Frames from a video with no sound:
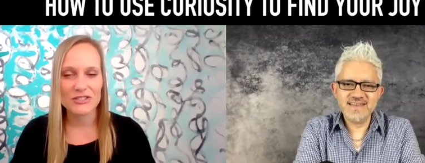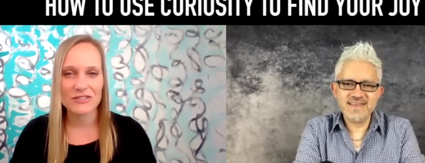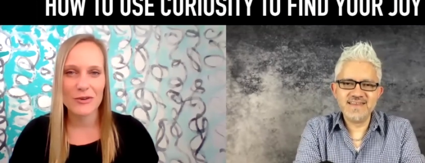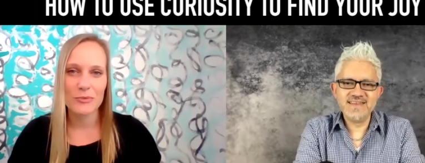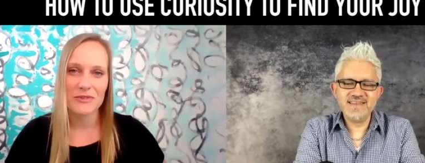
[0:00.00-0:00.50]

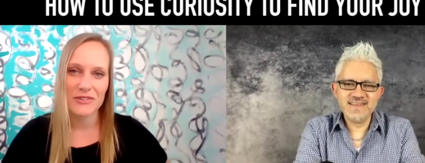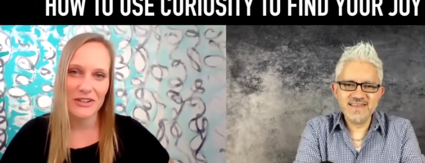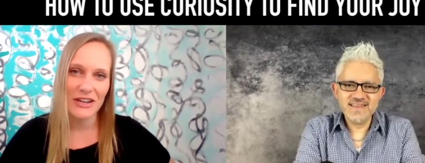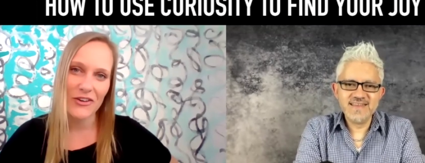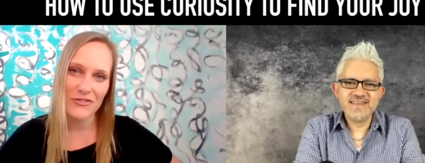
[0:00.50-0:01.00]
Speaker 1: that will be very
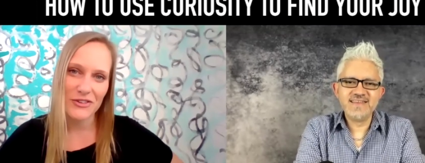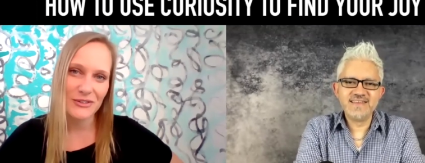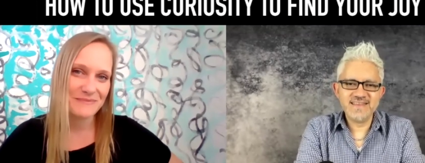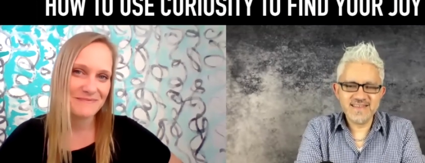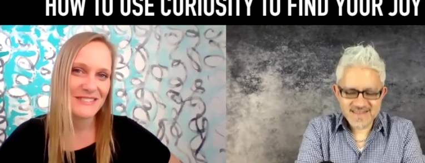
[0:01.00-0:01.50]
helpful
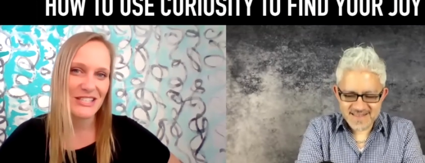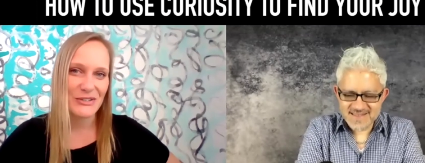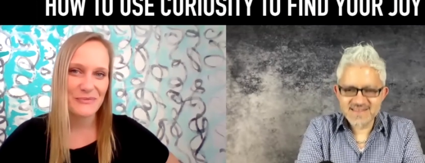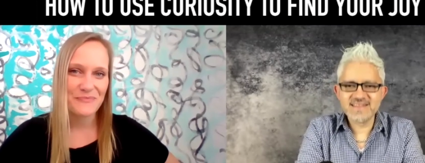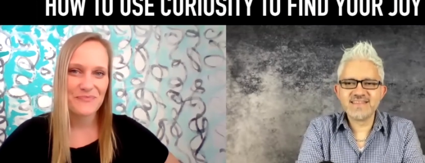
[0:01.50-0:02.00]
so
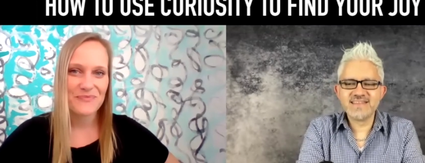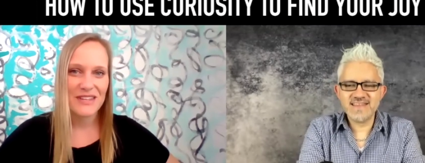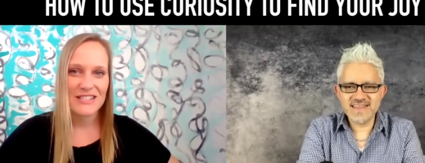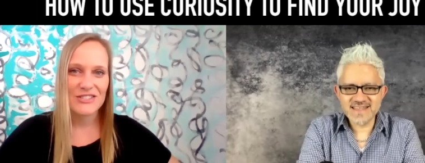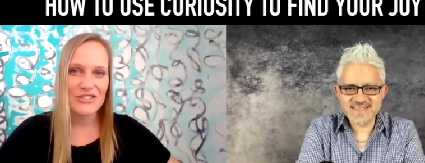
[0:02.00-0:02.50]

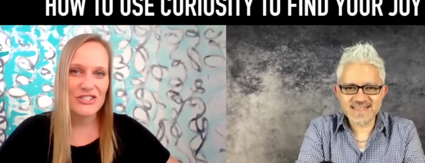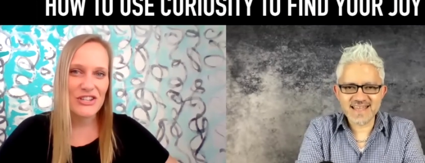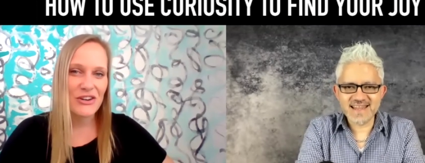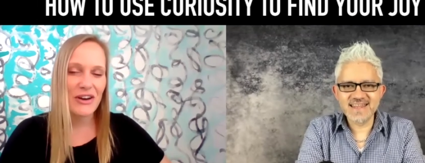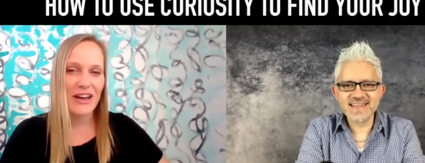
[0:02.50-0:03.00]

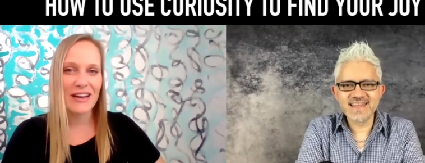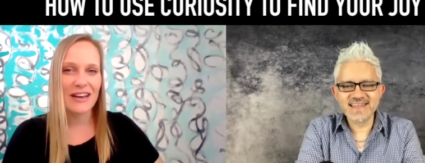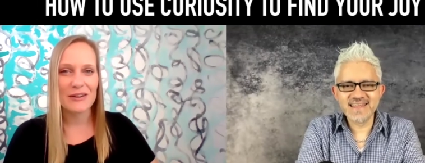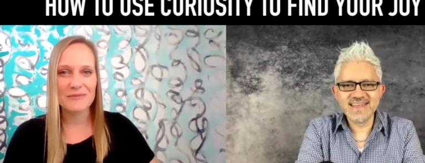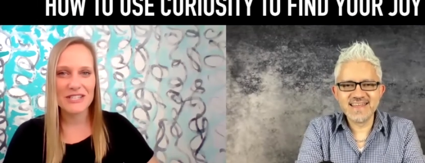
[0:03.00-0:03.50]
sergio
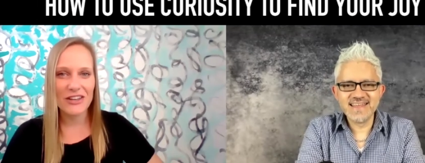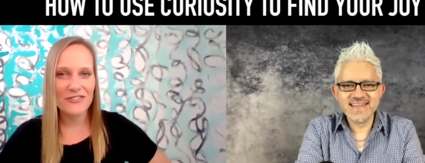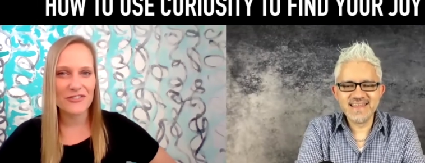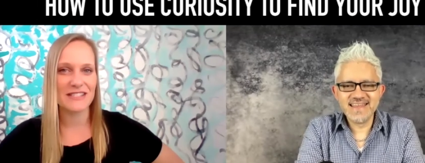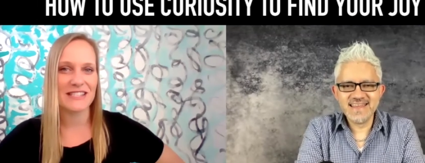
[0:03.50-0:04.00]
um, tell our
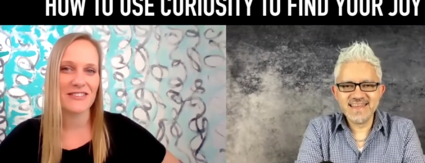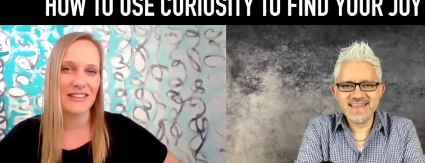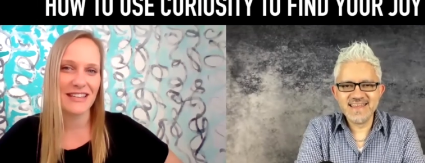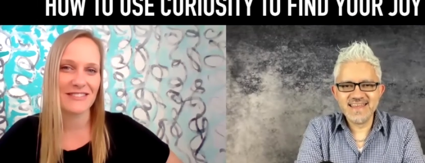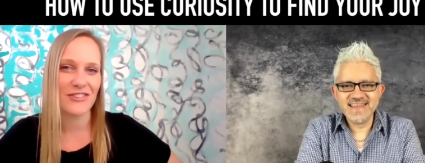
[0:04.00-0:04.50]
friends how they
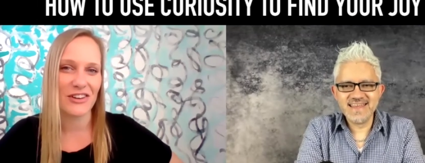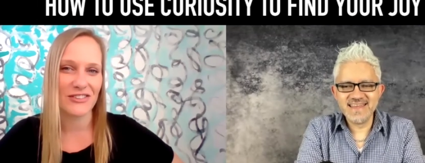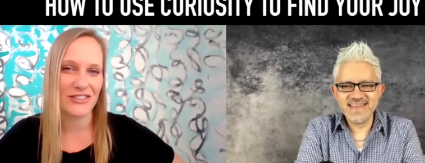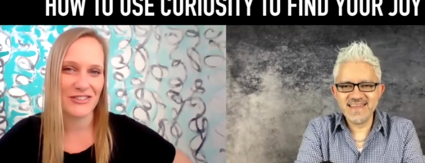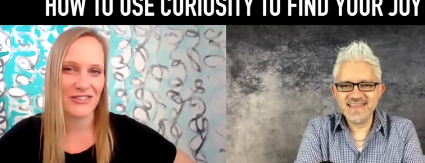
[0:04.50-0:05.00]
can follow
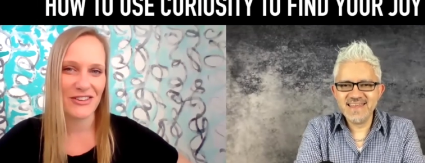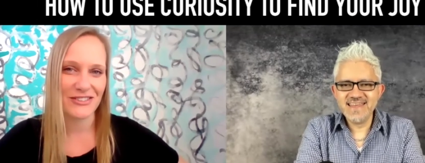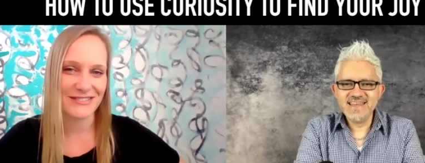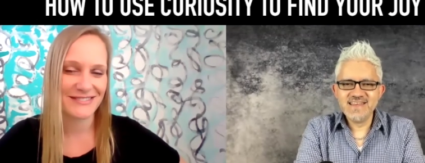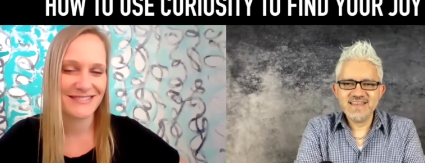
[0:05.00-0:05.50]
you
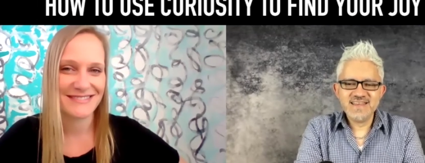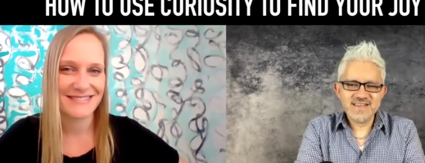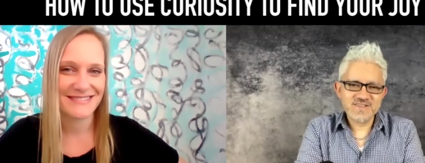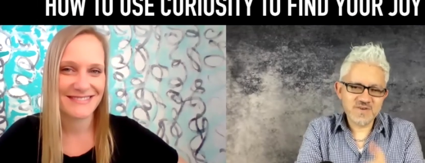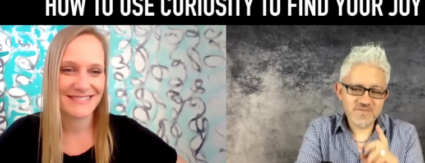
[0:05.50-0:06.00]
along
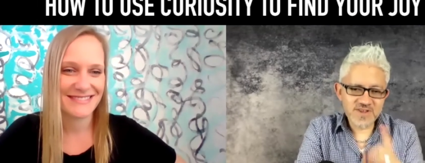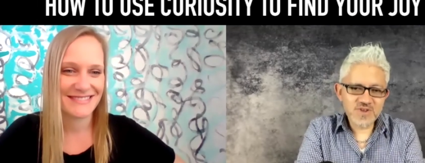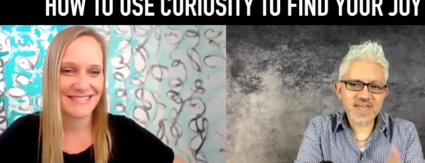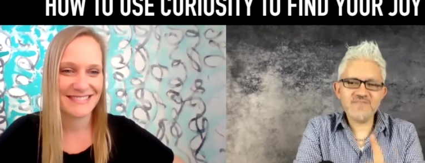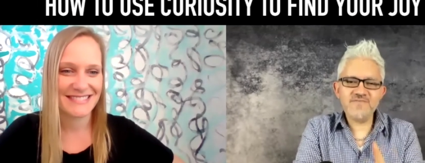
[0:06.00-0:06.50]
Speaker 2: so, my friend, you
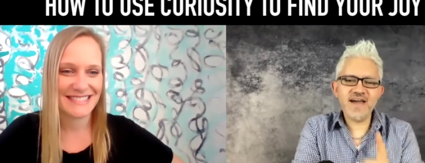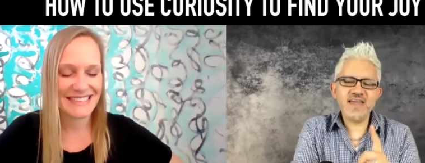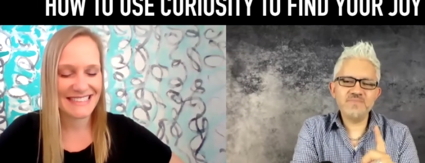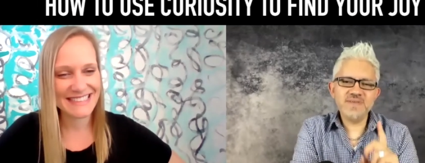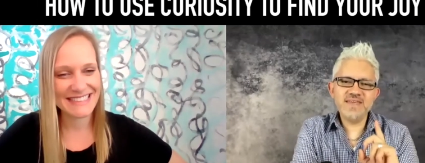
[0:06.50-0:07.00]
can
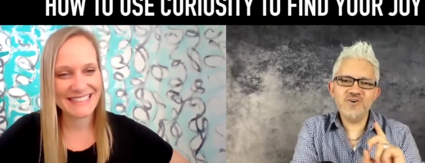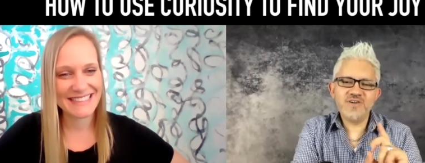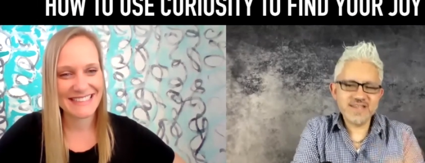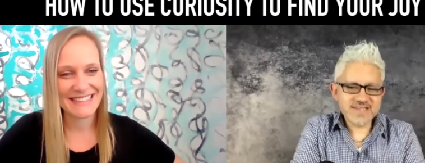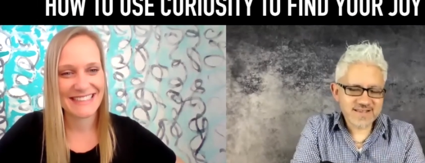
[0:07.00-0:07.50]
find me
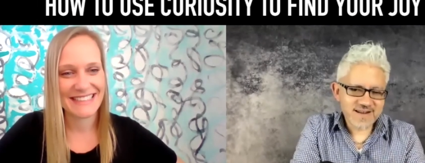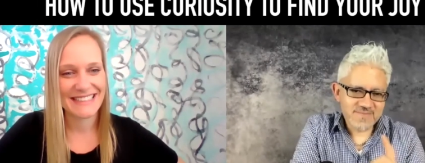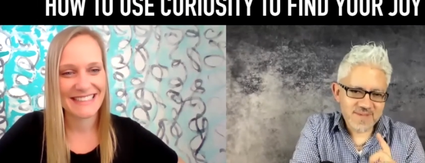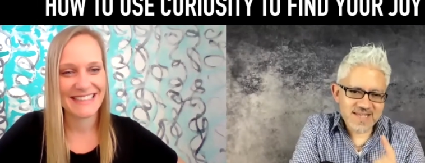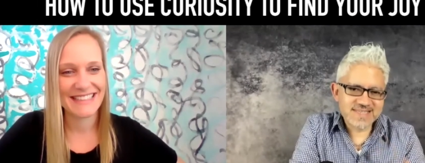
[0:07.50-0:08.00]
on
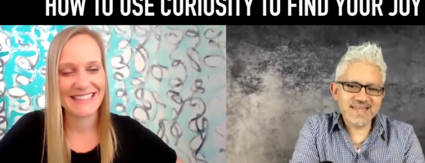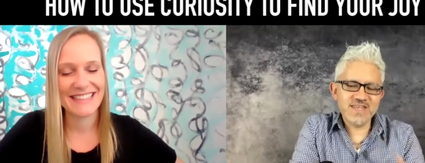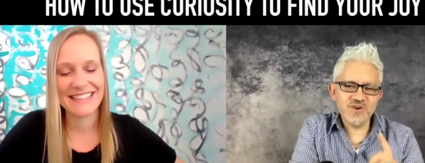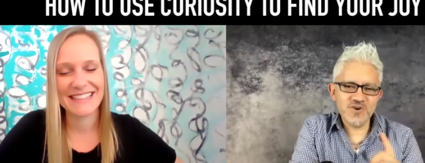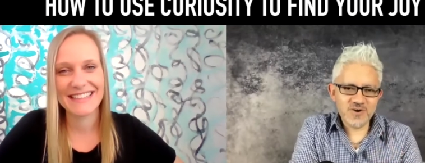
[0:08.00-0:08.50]
Instagram as
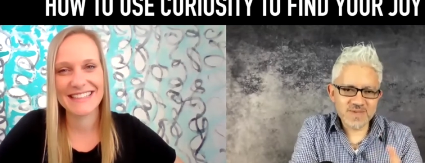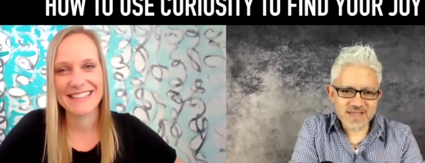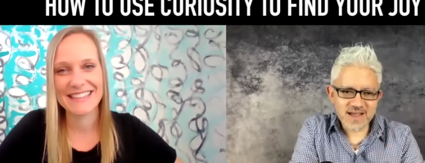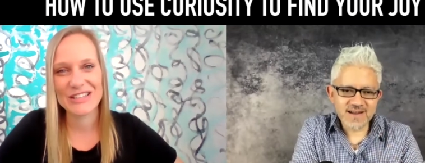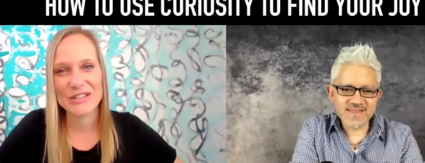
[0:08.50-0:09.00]
Sergio Gomez
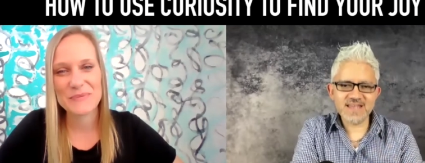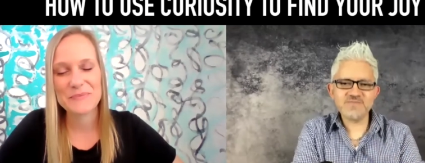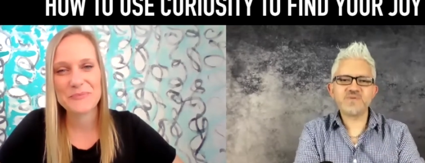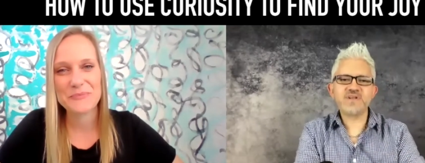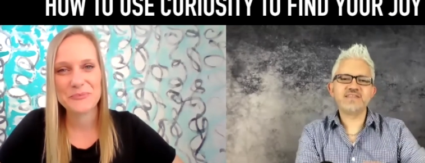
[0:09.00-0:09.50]
Art. That's
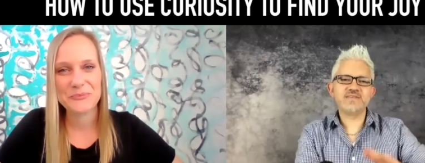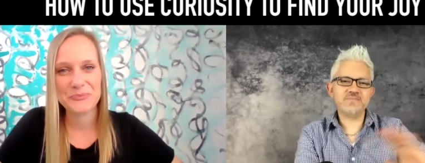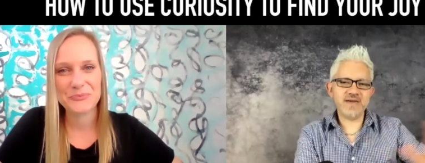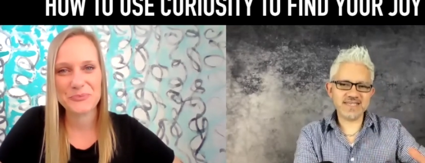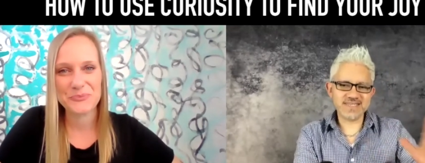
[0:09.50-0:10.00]
probably the
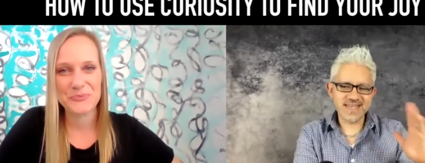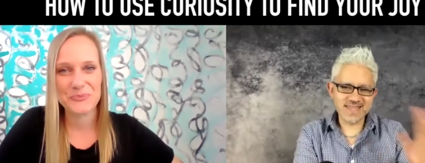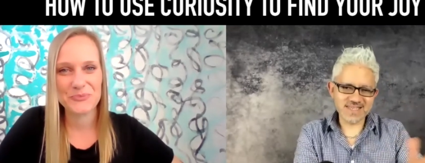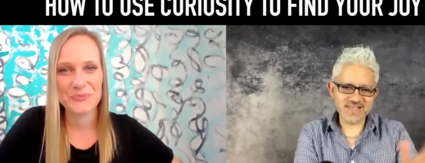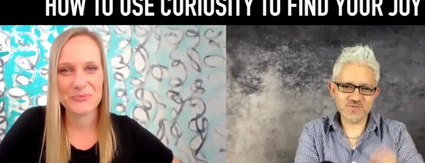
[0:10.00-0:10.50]
best and
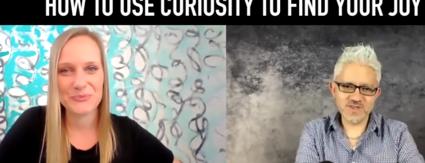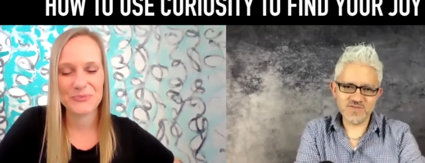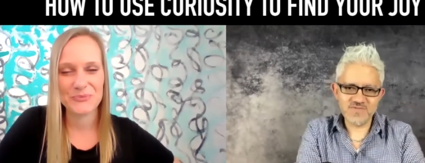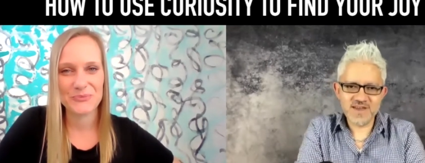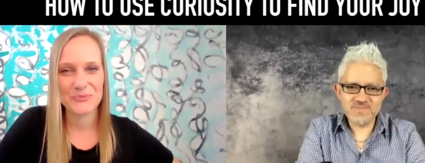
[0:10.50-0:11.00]
easiest way
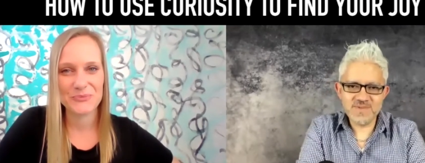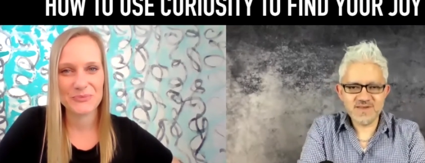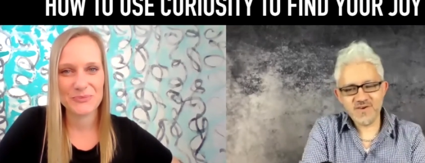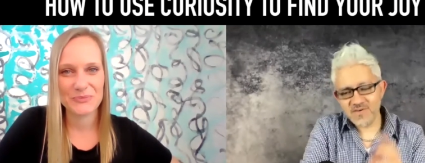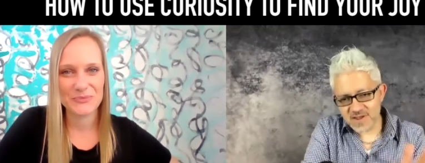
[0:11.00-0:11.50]
to find me.
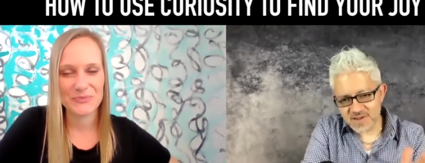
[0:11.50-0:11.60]
Oh, and if